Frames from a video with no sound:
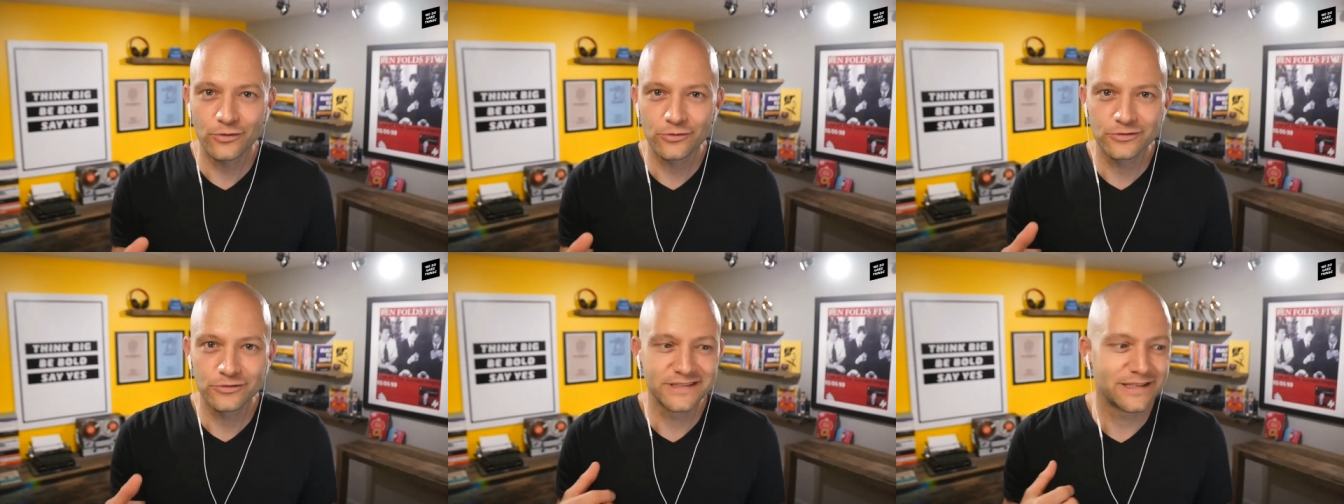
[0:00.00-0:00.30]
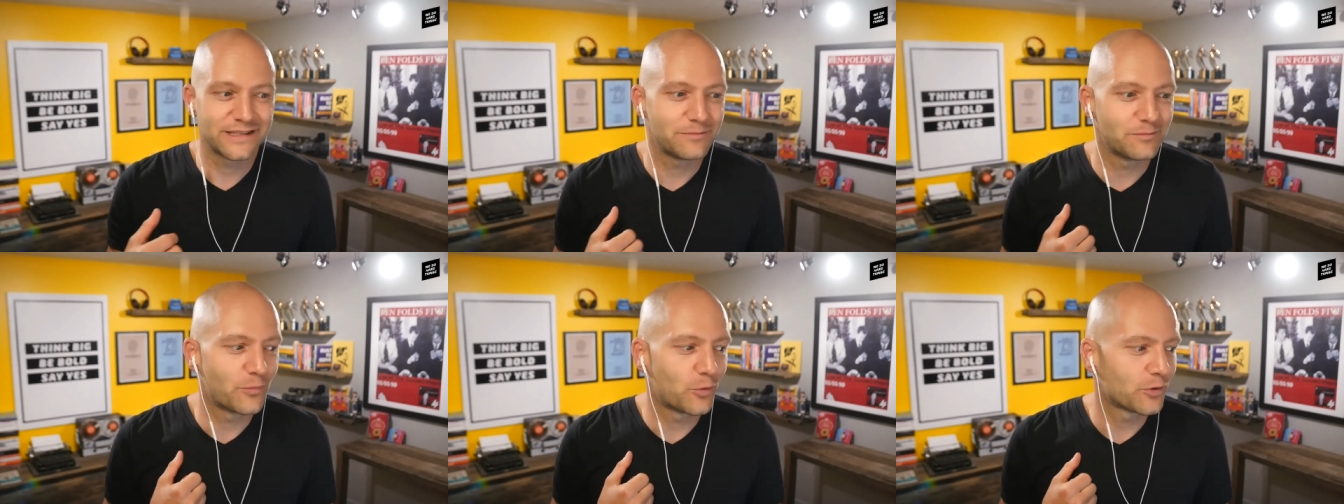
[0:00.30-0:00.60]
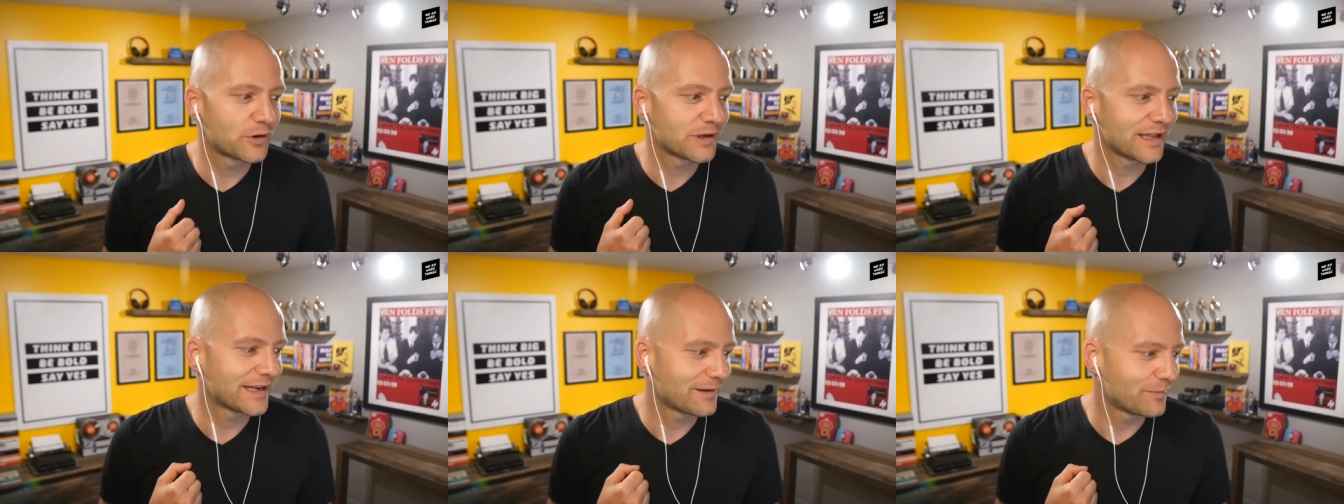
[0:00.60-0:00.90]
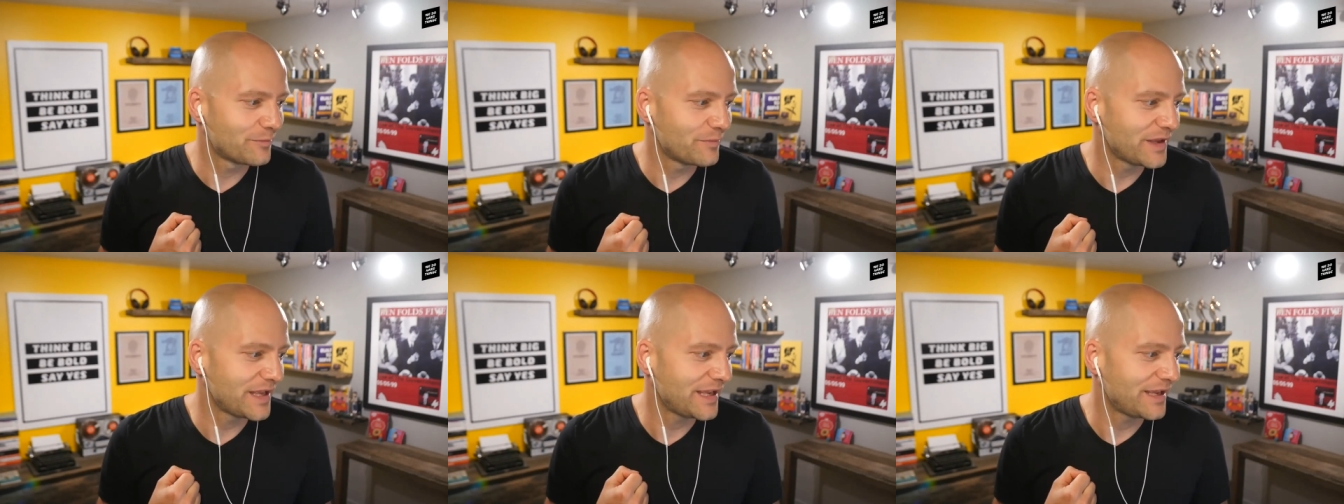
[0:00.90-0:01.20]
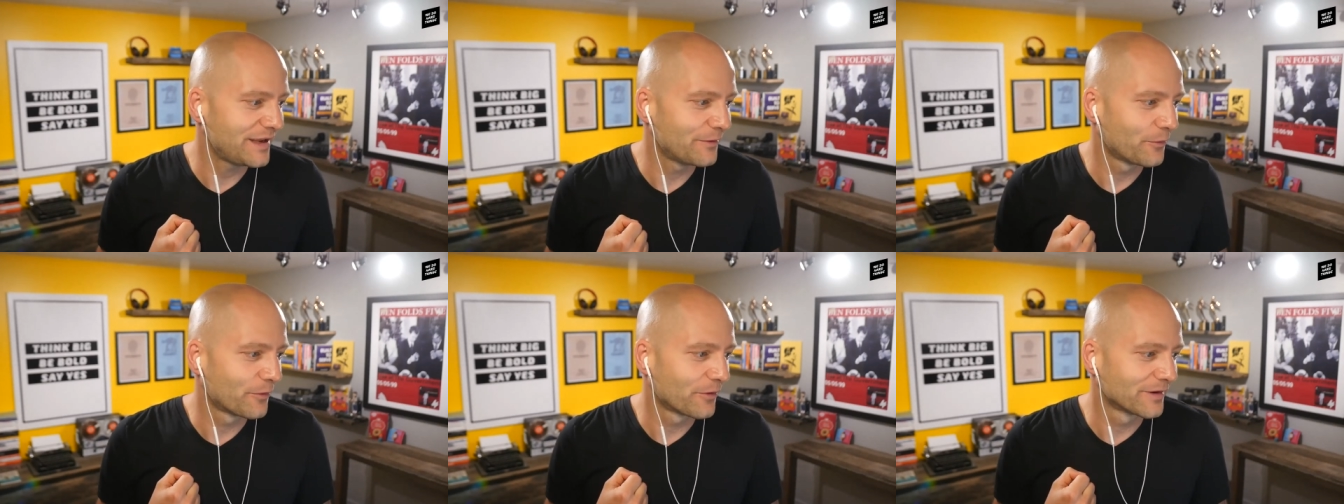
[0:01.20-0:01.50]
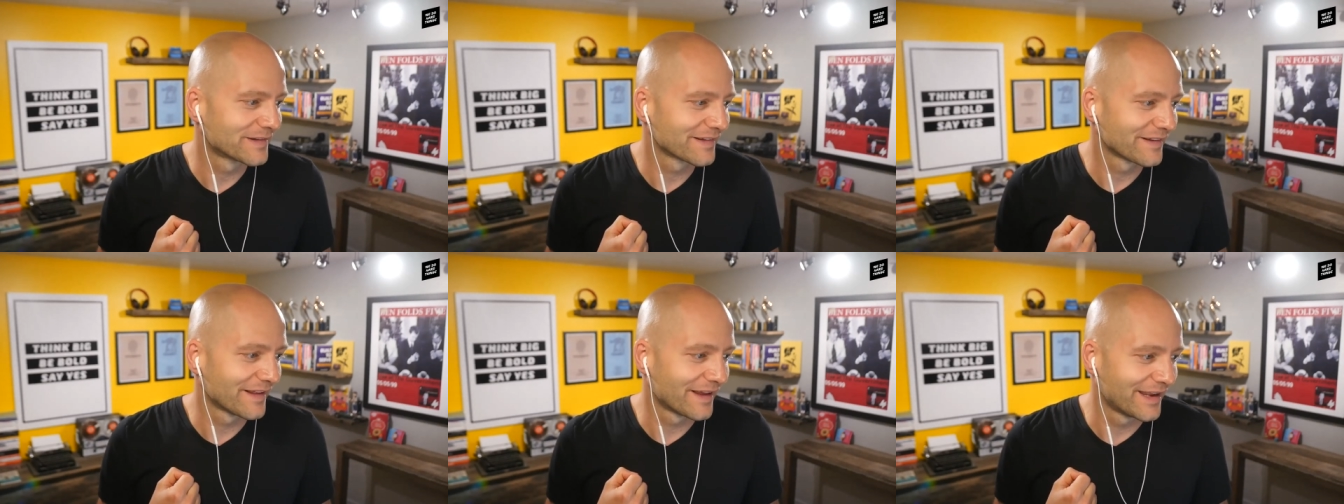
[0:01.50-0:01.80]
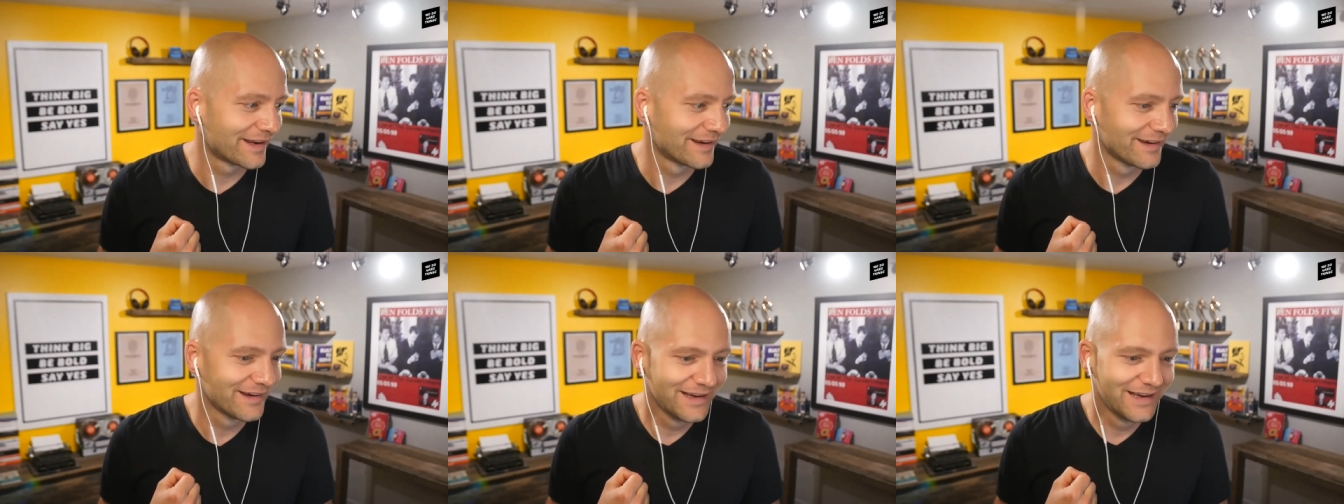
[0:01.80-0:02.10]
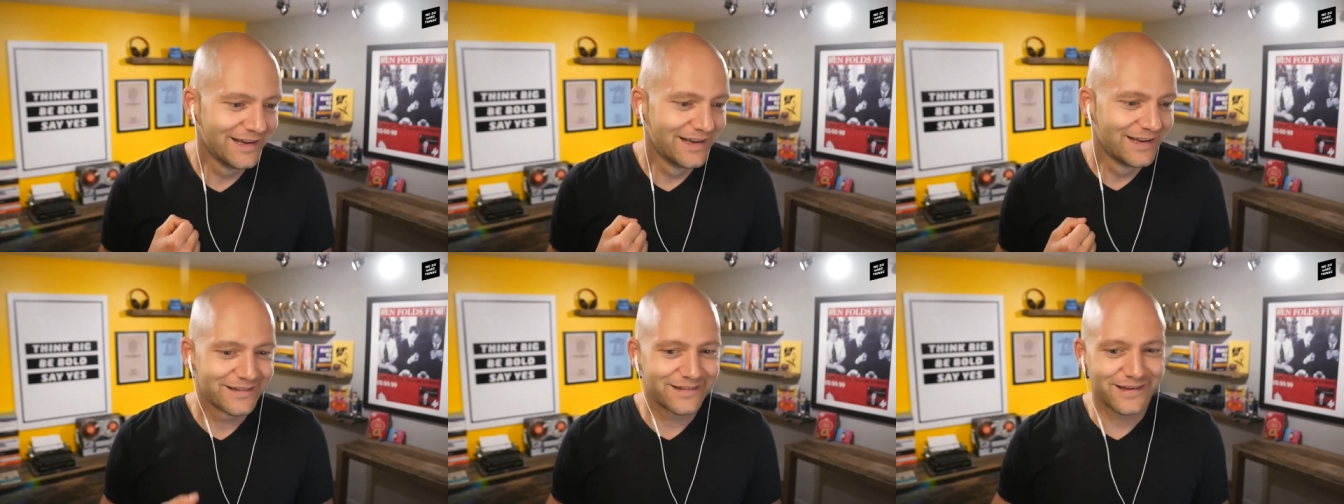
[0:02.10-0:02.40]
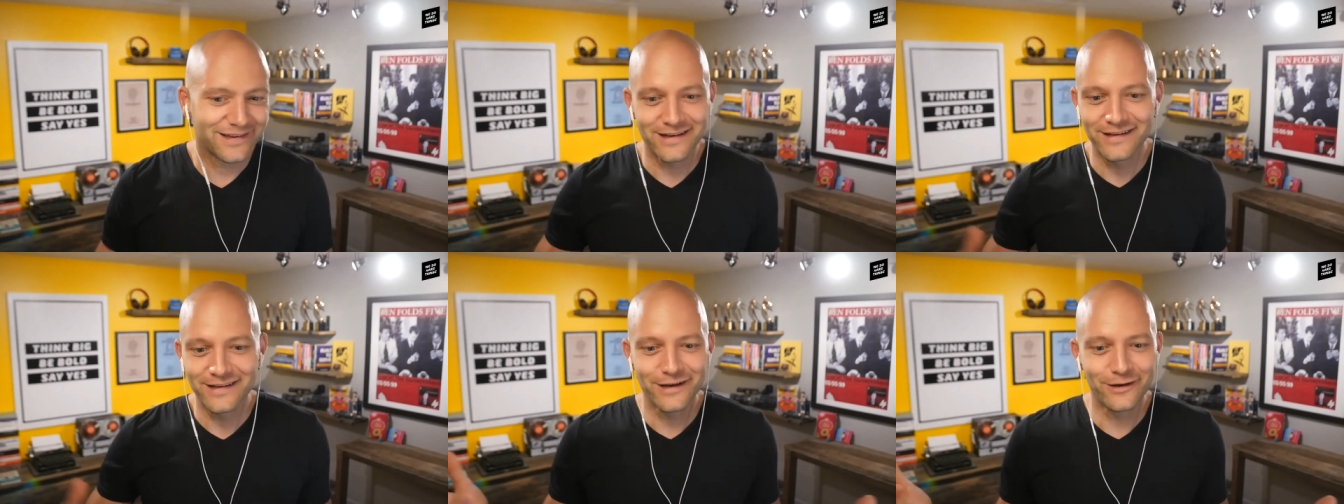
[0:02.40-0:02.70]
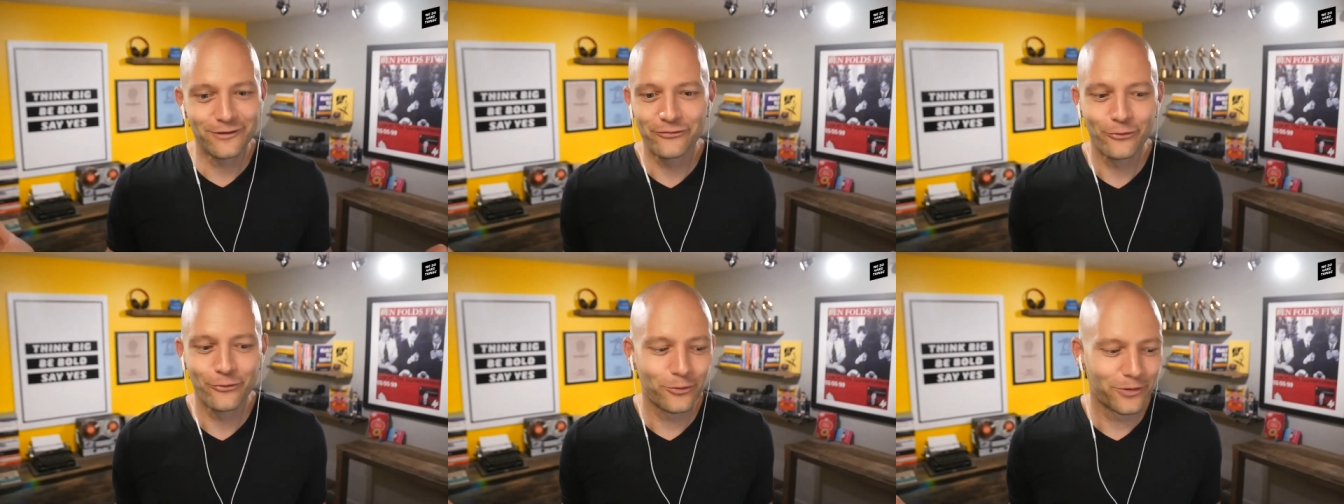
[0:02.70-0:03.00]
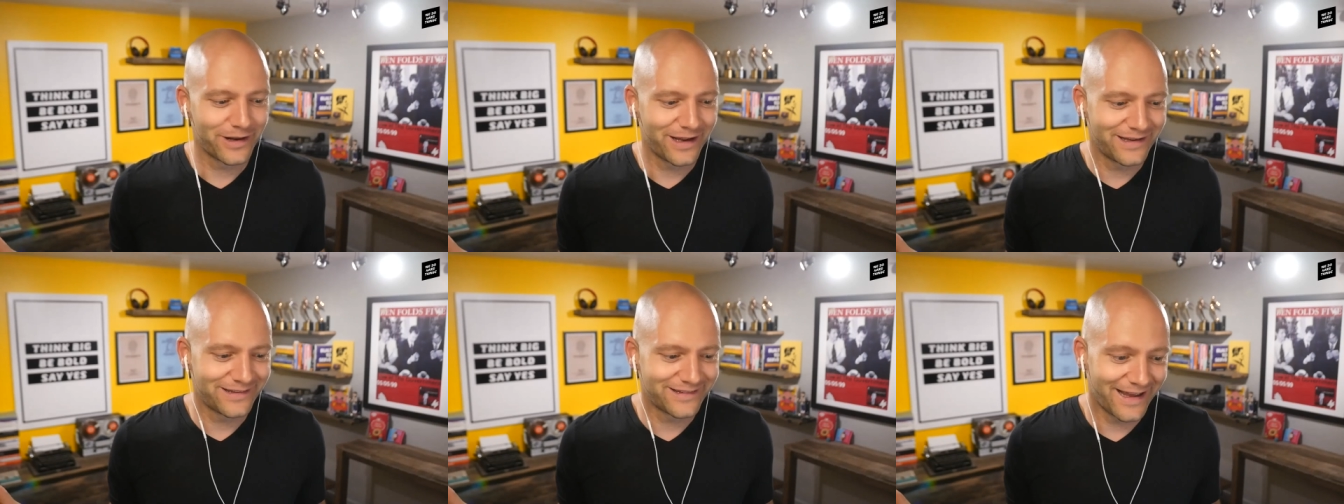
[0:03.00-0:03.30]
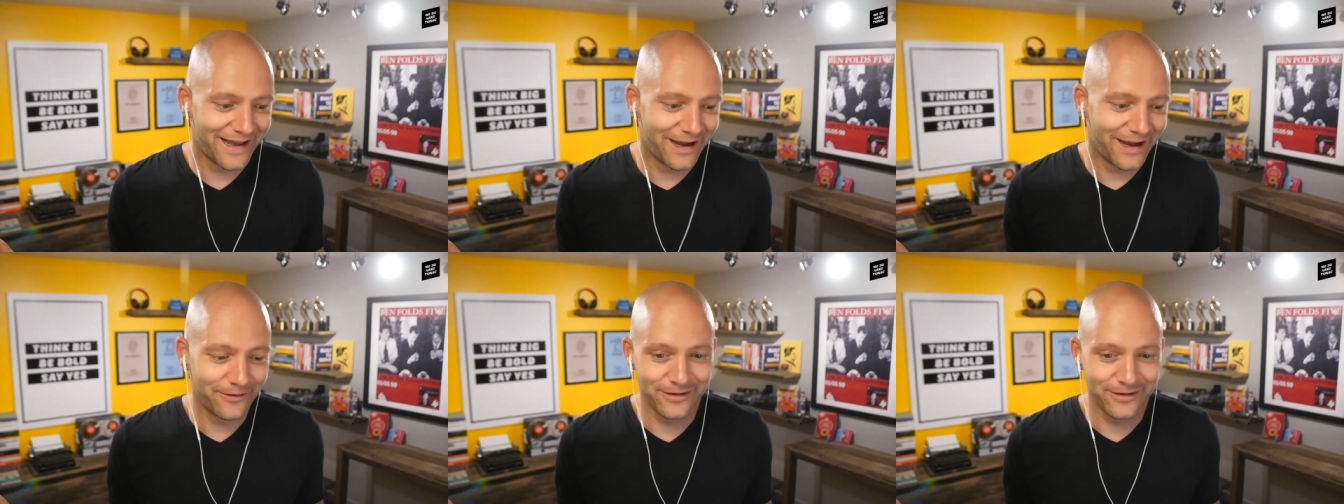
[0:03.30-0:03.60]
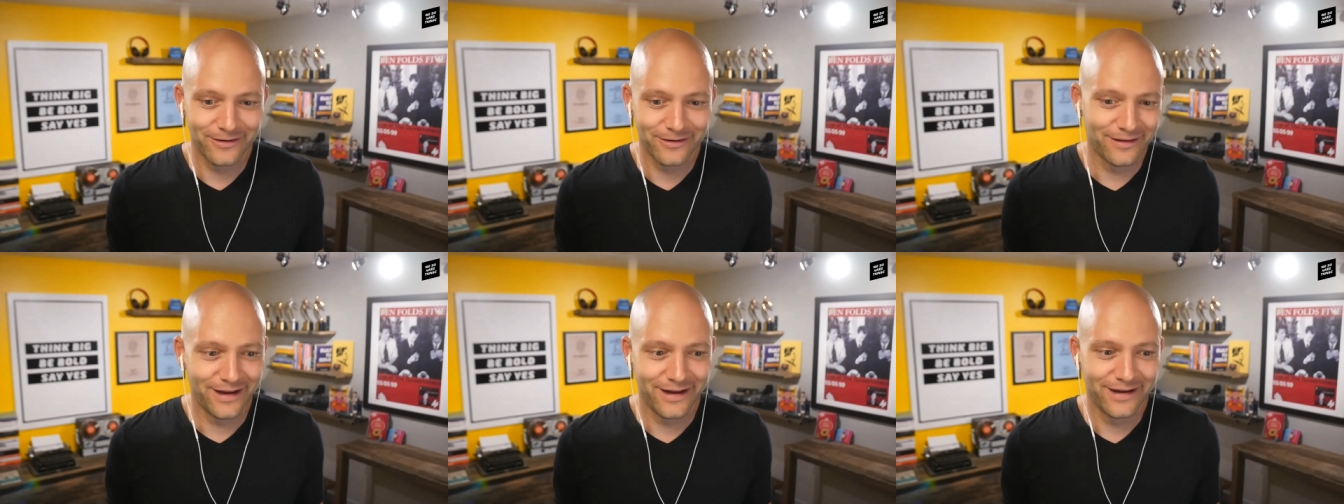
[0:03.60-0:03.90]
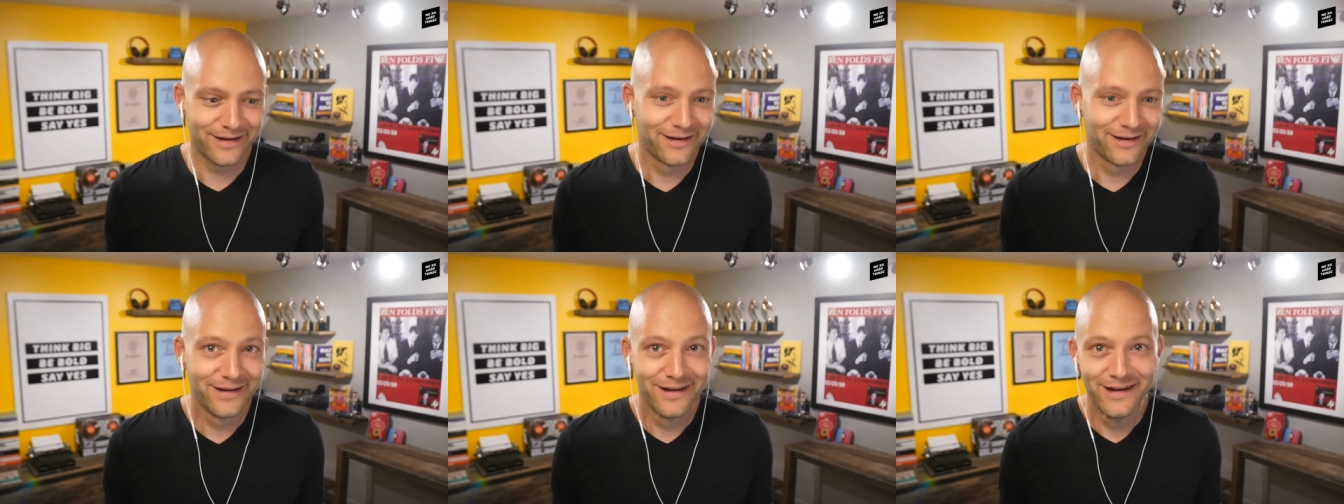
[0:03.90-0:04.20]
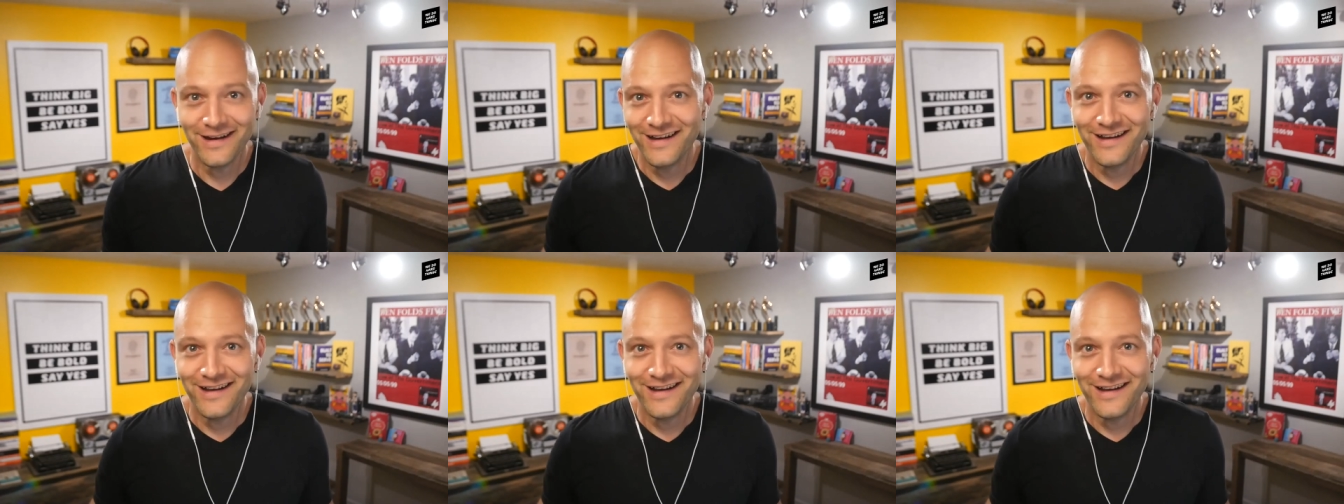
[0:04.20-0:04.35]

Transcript: Or is it more like me, where it's like suddenly you're four days out and you're like